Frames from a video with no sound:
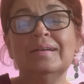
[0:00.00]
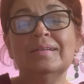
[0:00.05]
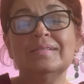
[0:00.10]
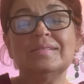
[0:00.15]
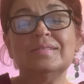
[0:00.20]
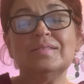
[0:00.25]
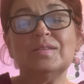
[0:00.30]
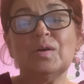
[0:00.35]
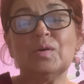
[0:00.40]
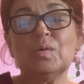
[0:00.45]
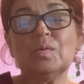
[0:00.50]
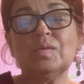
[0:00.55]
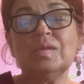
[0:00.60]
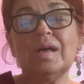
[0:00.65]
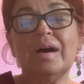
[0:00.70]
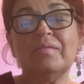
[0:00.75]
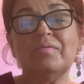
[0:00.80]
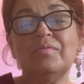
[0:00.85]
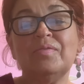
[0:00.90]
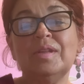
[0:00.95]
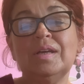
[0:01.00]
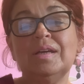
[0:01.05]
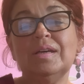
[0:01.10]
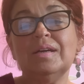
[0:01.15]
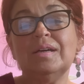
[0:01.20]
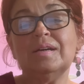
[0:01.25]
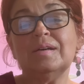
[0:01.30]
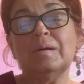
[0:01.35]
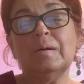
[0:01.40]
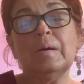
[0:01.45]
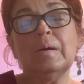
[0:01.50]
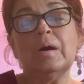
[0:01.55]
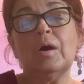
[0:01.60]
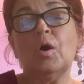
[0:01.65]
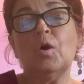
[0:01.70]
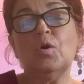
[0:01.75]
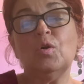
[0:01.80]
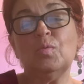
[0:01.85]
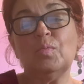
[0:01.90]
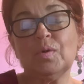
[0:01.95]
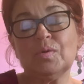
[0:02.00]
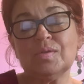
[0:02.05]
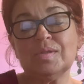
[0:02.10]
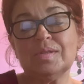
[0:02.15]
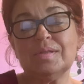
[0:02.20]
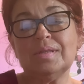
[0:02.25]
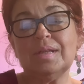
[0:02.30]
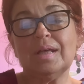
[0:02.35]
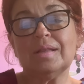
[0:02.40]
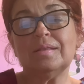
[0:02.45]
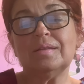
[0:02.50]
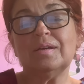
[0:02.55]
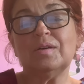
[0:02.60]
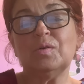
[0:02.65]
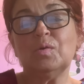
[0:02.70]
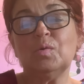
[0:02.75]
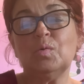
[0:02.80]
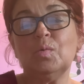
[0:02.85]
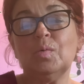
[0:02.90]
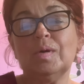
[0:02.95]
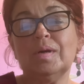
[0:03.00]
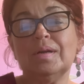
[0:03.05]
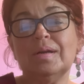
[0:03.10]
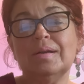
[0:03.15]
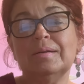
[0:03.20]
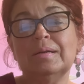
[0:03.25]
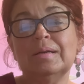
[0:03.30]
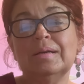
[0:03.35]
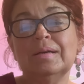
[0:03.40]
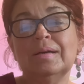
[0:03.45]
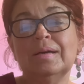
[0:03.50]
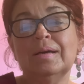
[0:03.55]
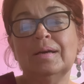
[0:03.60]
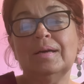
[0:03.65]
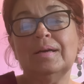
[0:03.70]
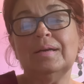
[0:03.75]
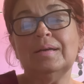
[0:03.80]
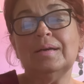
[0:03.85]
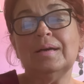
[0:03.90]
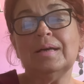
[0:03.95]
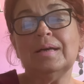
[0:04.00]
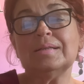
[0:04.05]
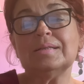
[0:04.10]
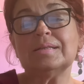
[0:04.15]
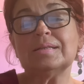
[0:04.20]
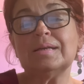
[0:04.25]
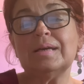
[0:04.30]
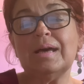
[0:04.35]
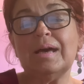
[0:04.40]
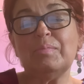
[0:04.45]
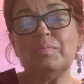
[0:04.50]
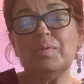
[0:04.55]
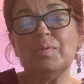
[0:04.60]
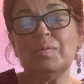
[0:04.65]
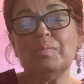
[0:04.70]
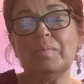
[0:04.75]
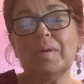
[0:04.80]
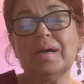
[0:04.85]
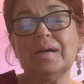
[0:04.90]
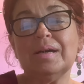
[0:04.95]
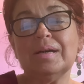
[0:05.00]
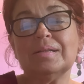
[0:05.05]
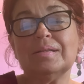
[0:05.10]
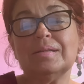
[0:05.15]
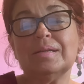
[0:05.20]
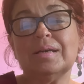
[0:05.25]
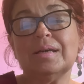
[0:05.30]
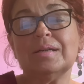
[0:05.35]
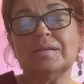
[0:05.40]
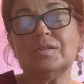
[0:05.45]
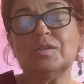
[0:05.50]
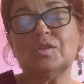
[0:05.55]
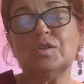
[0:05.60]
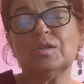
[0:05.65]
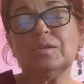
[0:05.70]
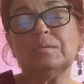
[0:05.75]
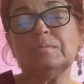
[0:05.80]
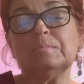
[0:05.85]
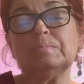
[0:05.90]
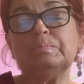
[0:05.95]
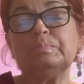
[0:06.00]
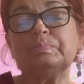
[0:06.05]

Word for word: So nothing, almost nothing will escape my attention